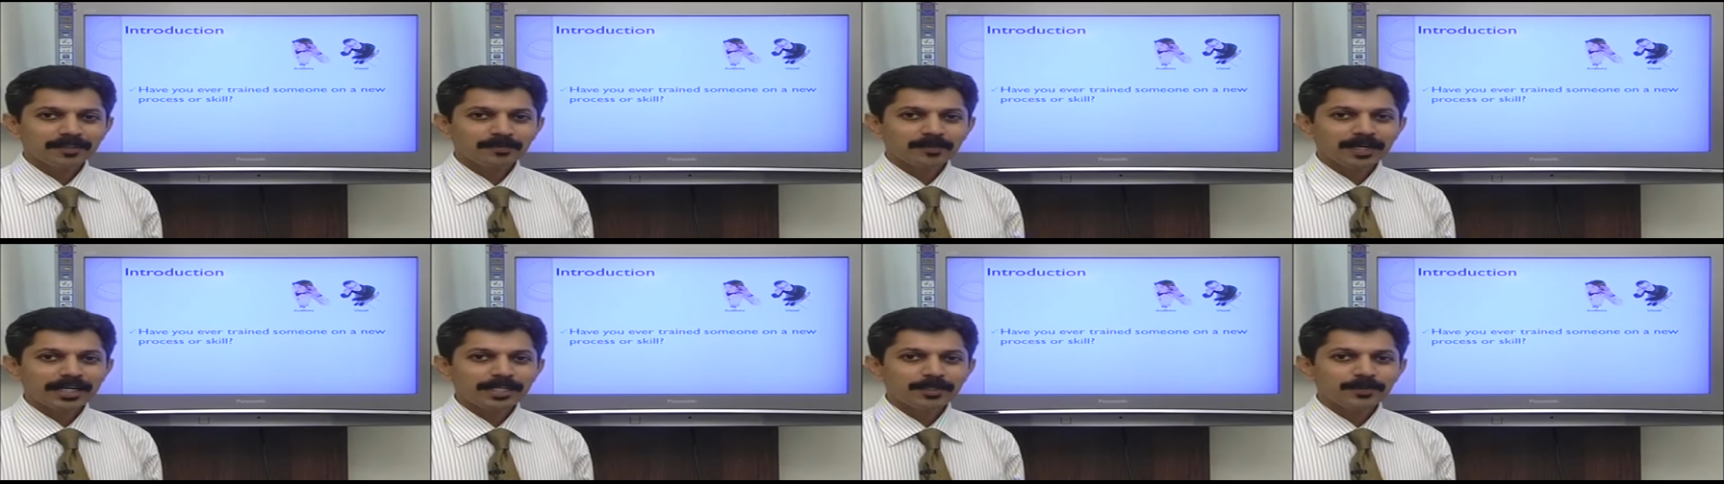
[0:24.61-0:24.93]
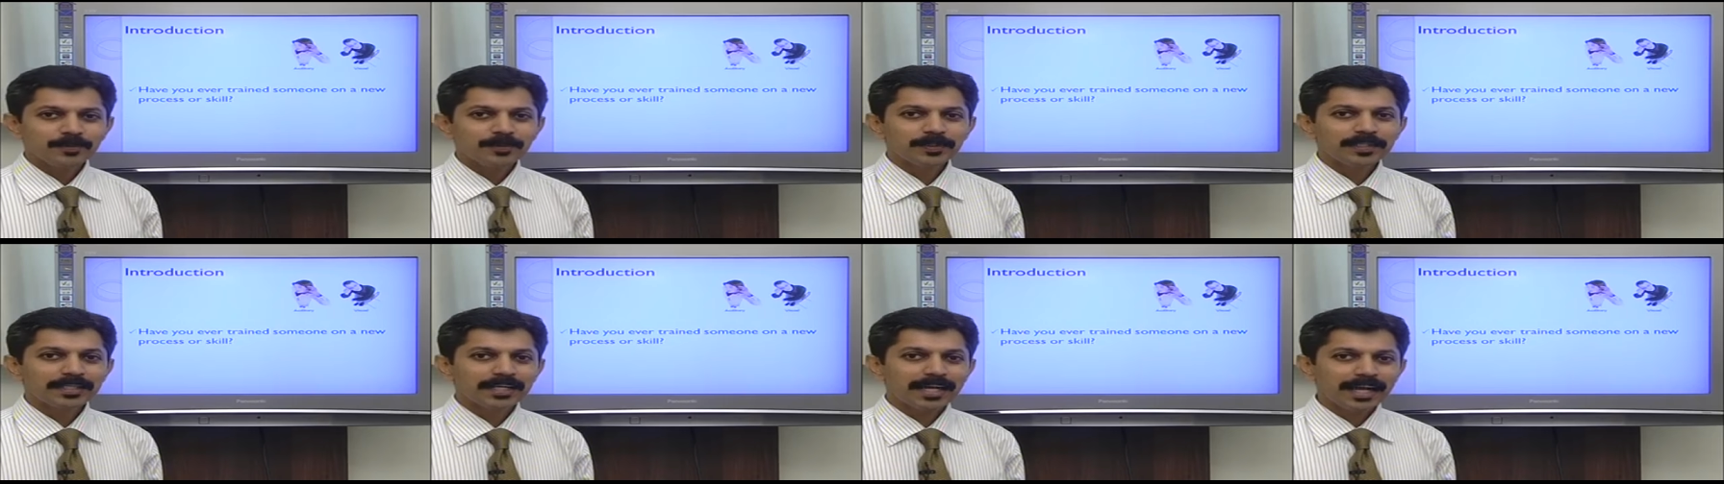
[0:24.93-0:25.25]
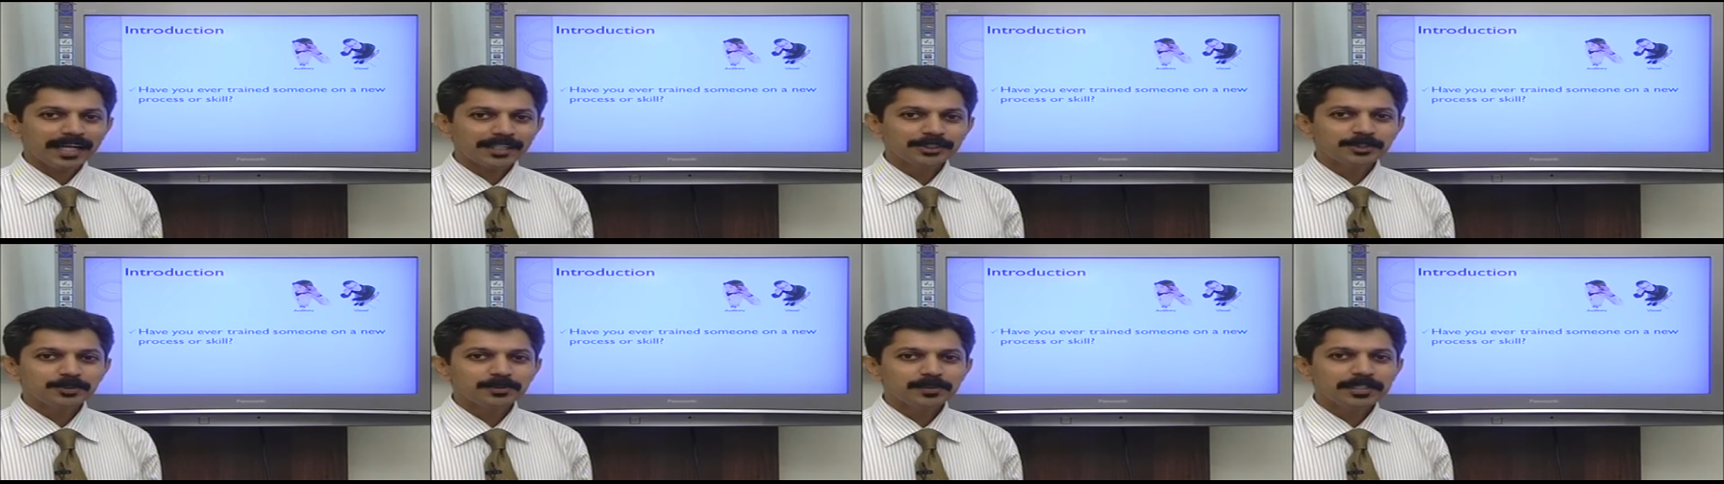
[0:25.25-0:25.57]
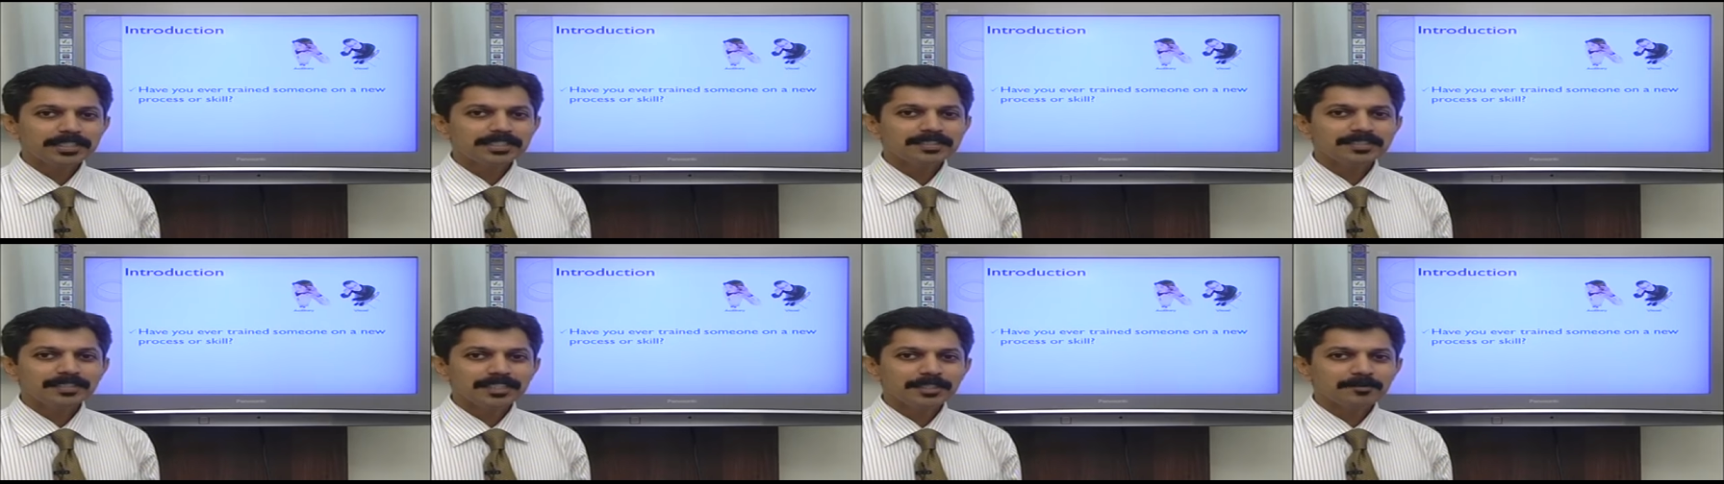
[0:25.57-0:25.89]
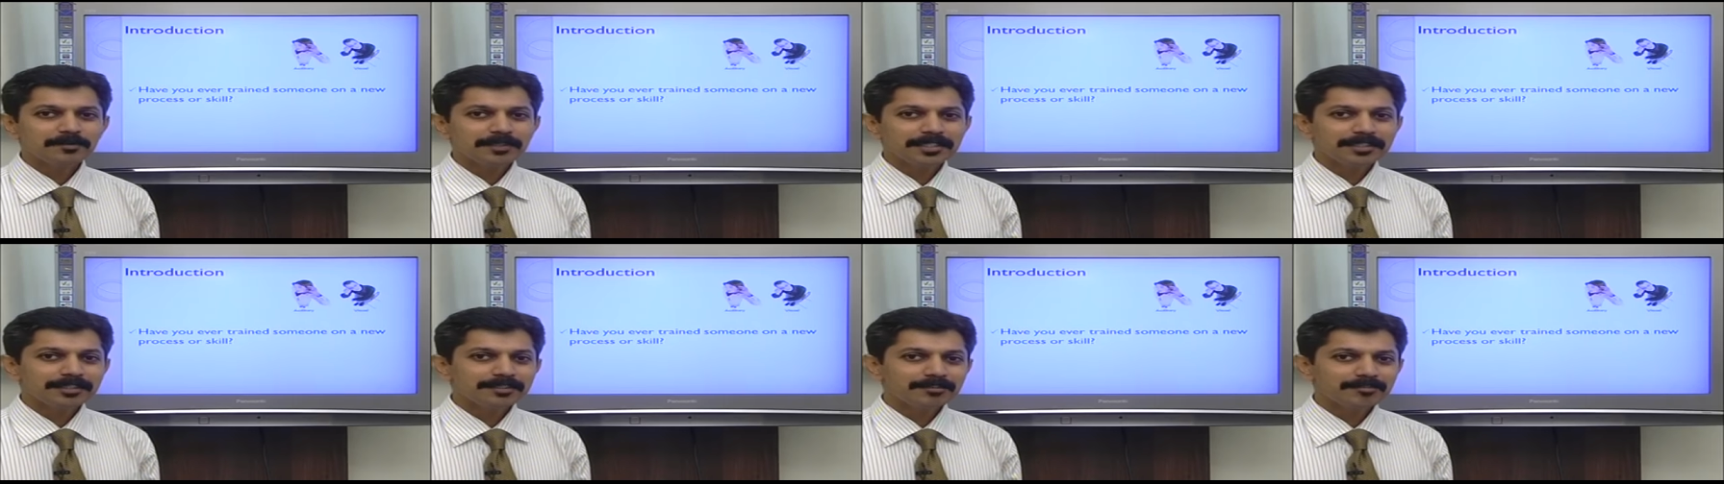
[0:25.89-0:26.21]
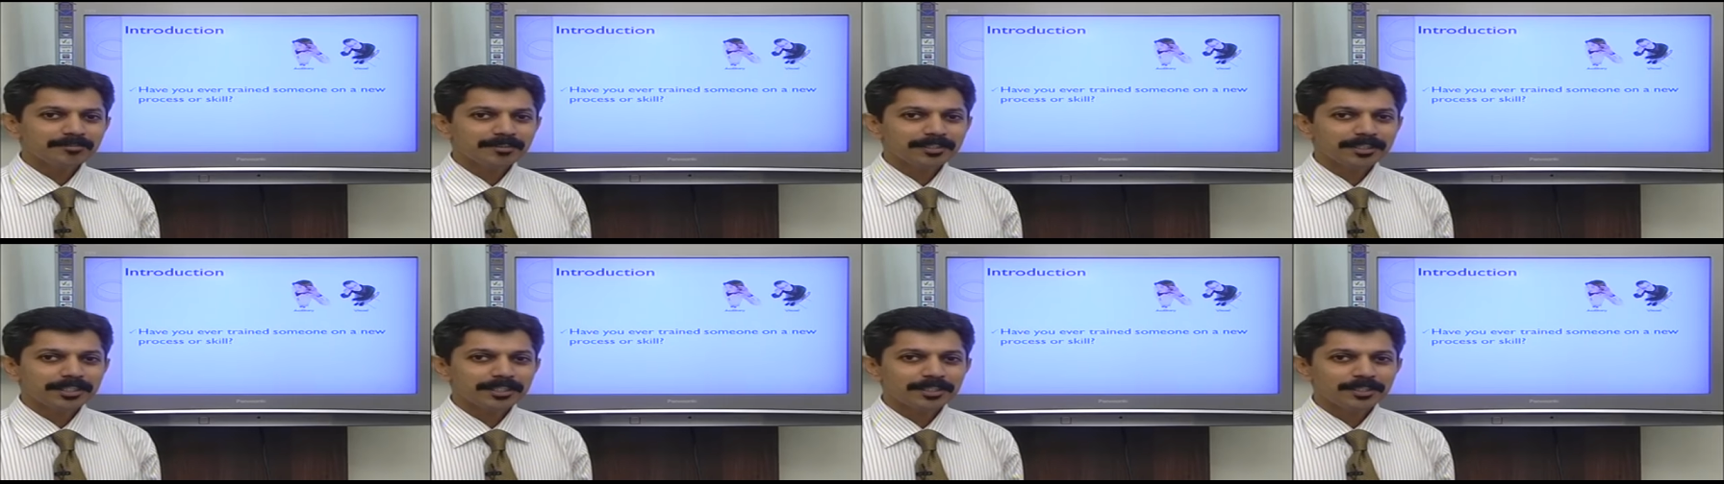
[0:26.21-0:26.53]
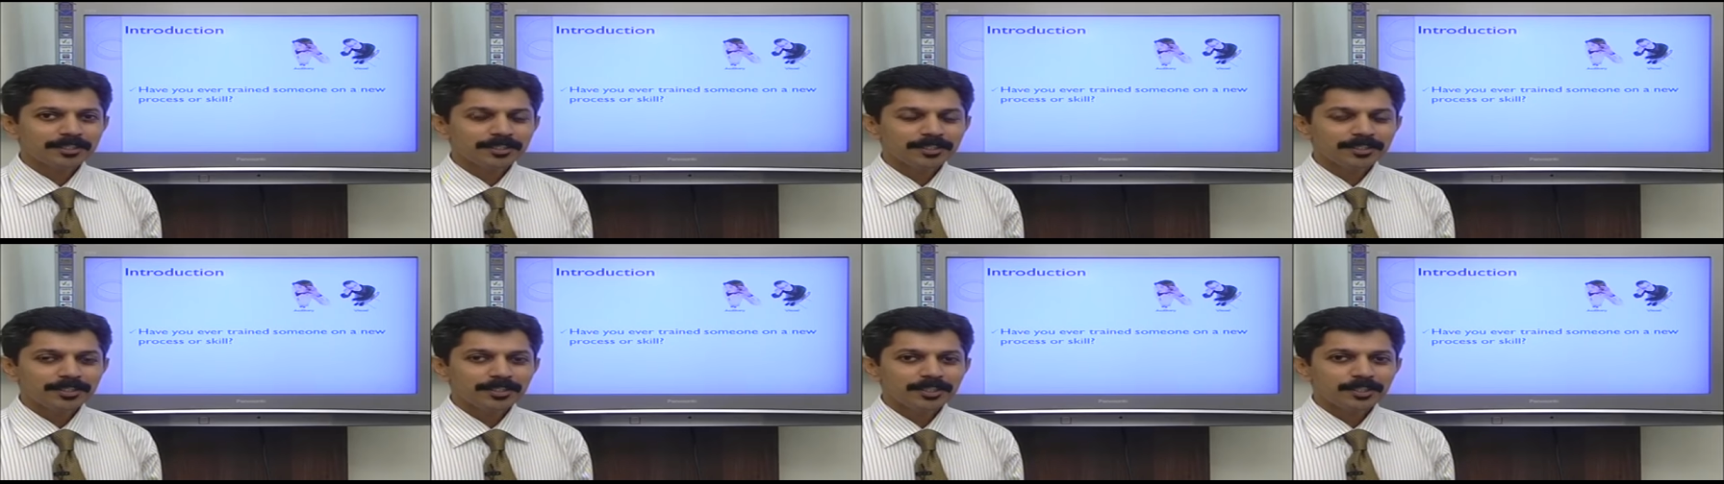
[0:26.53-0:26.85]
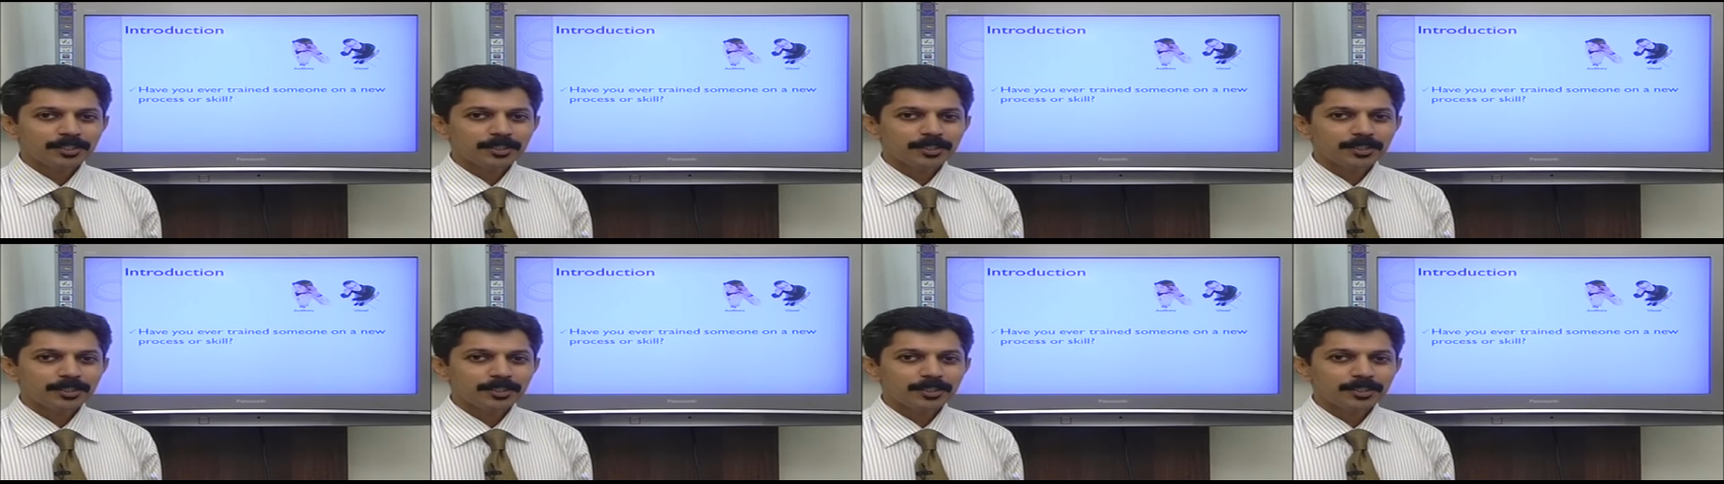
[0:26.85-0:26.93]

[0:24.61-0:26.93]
while you are actually delivering the training,